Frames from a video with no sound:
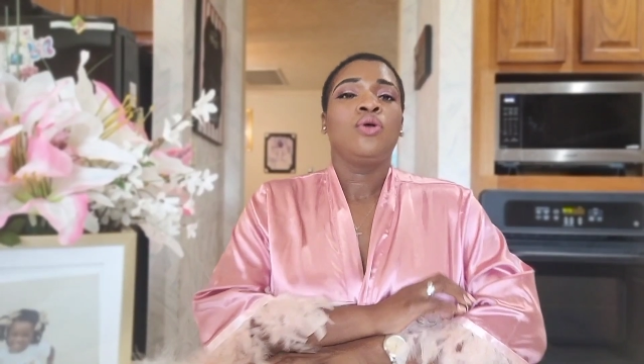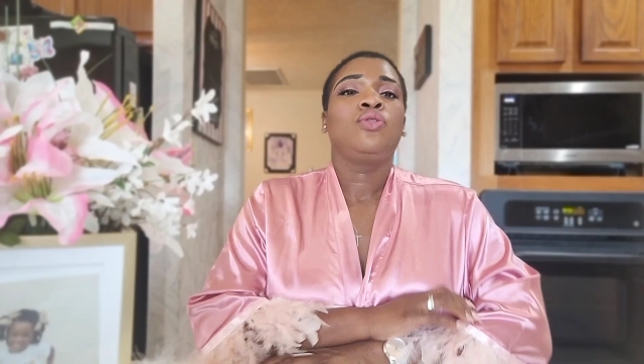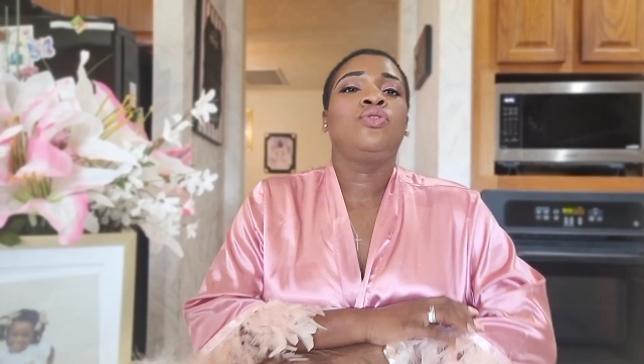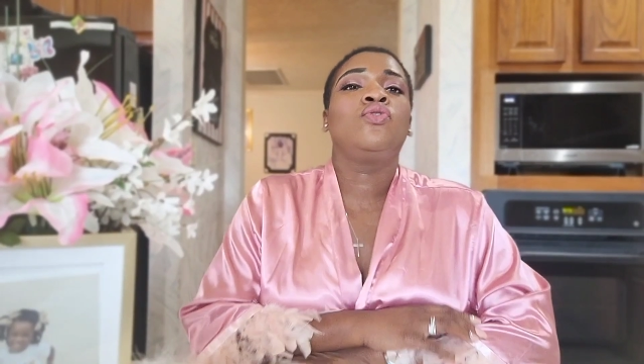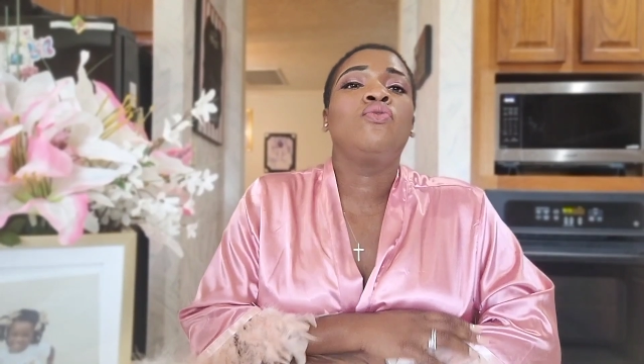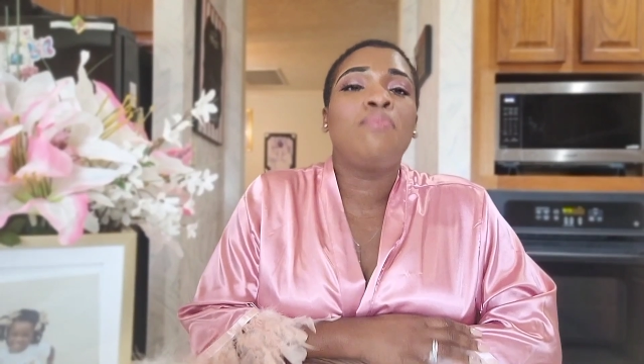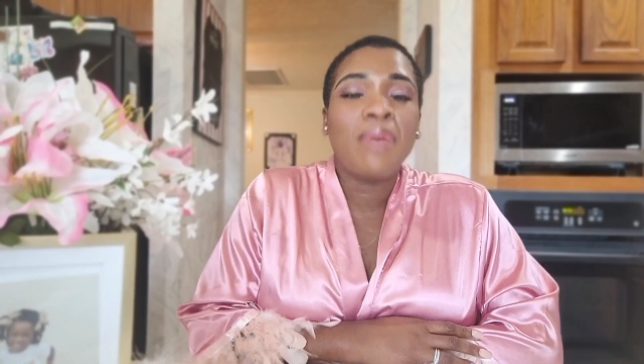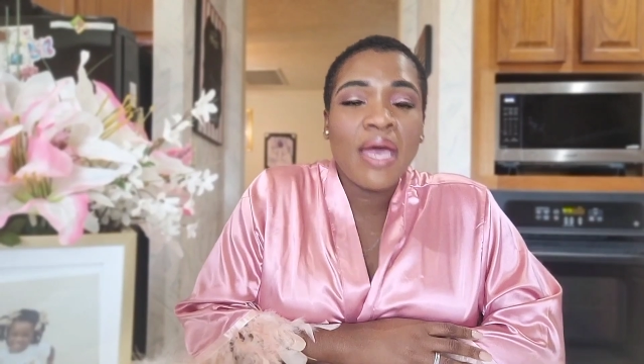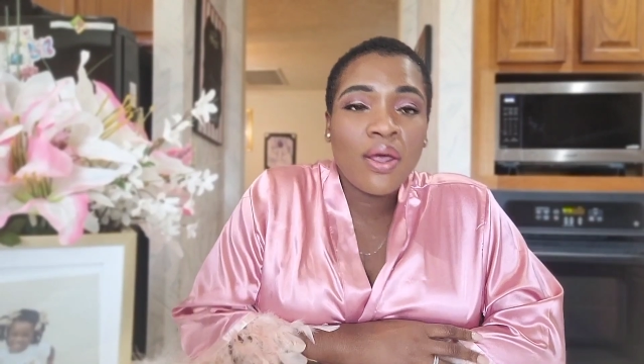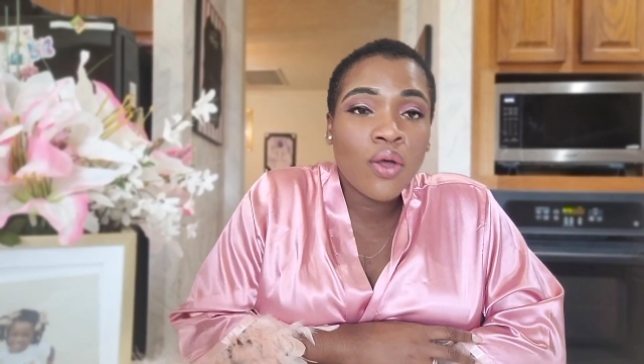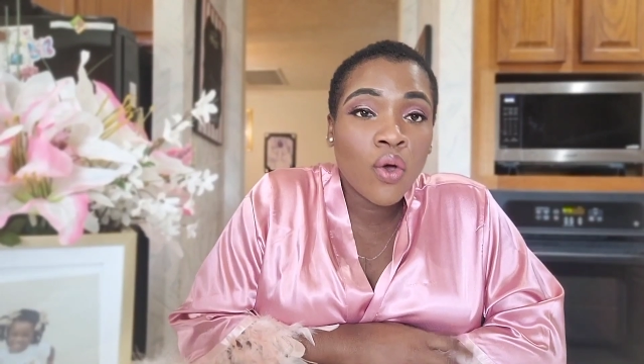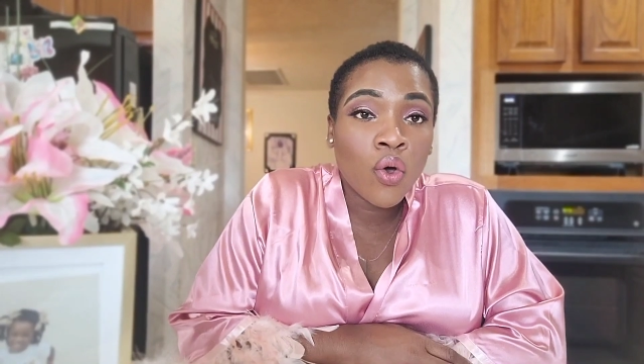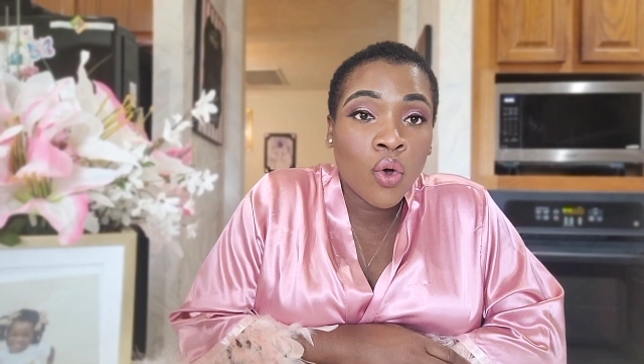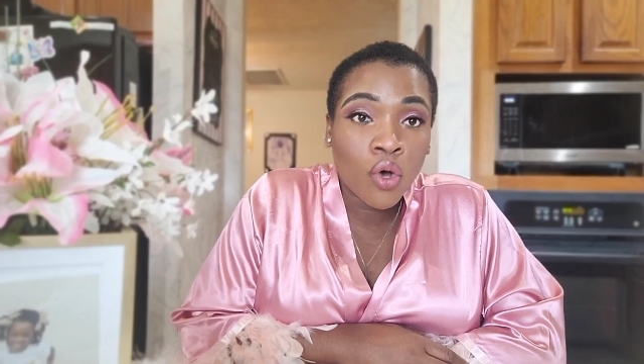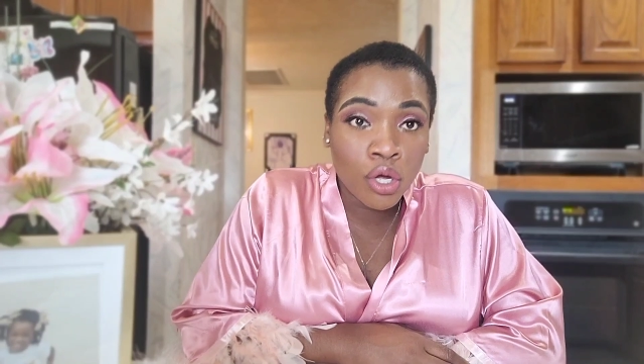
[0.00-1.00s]

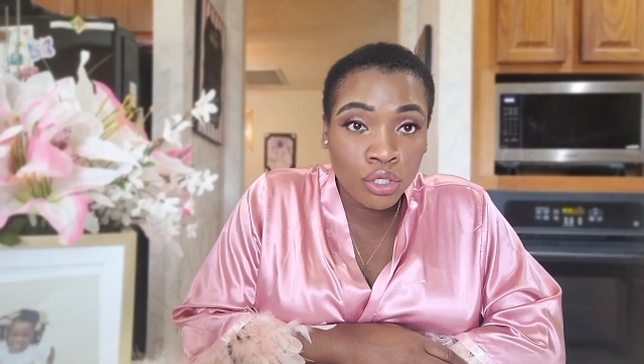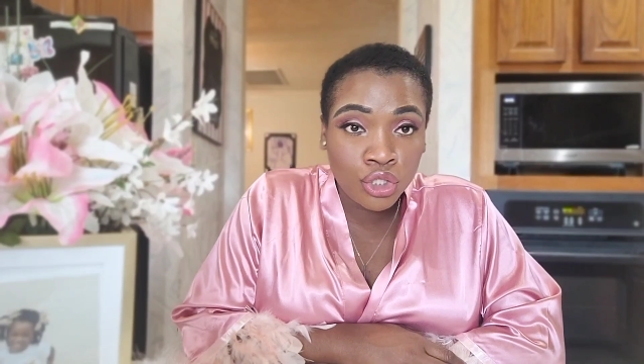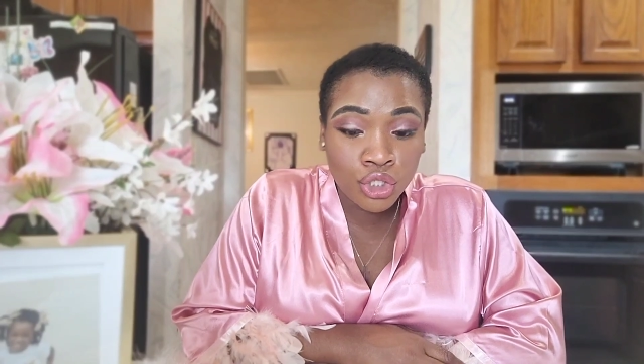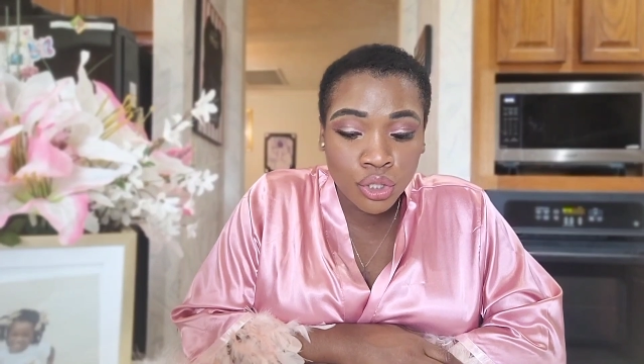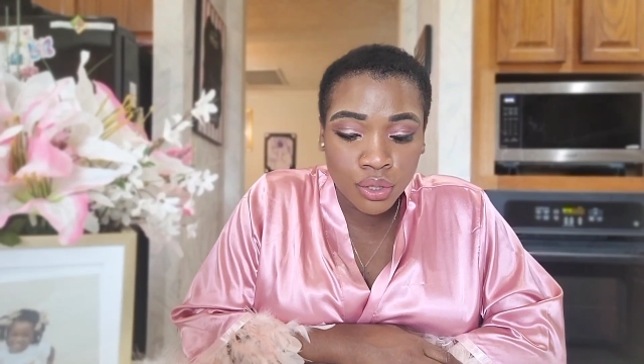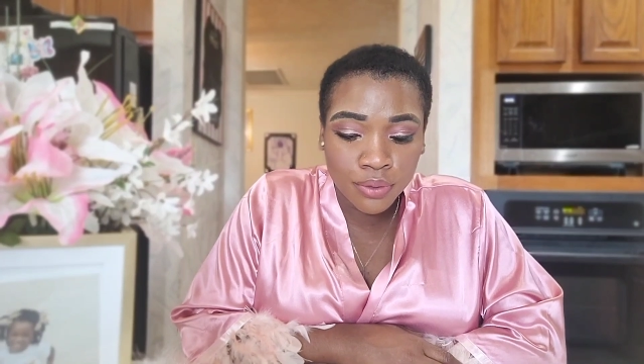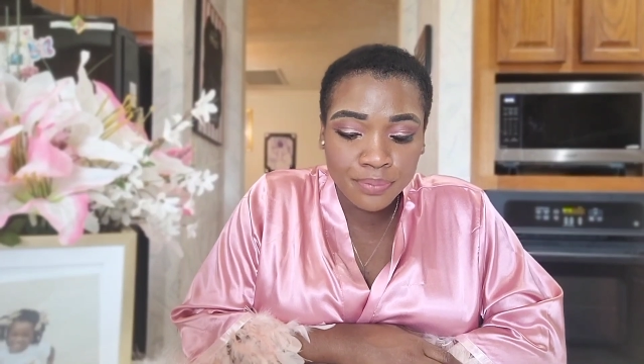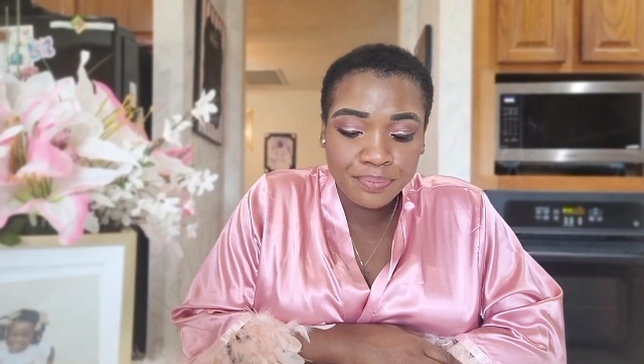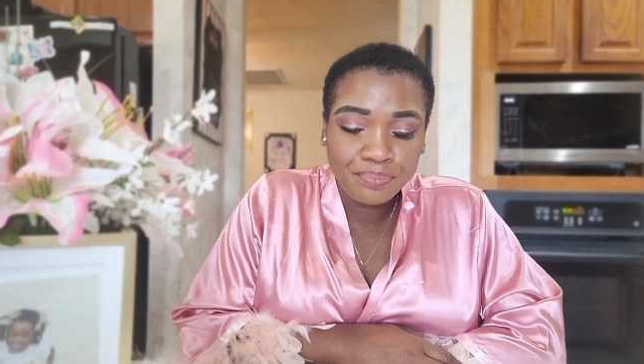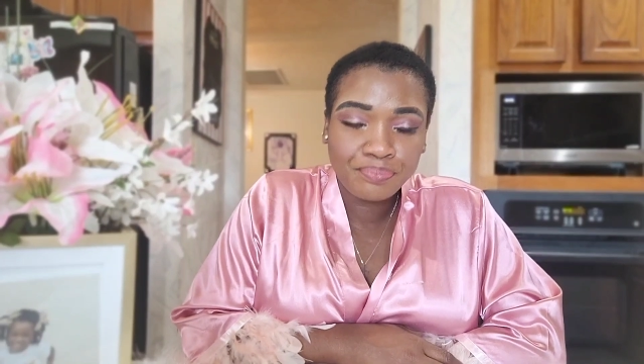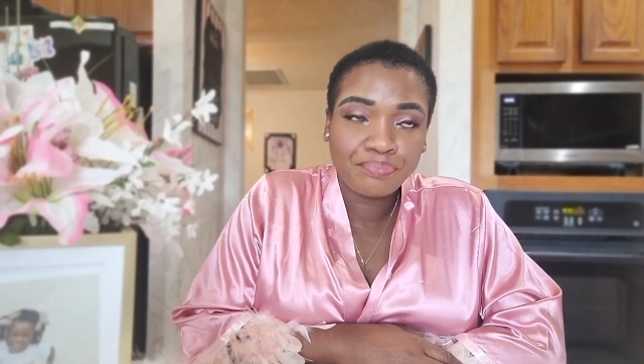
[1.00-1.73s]
Número ocho.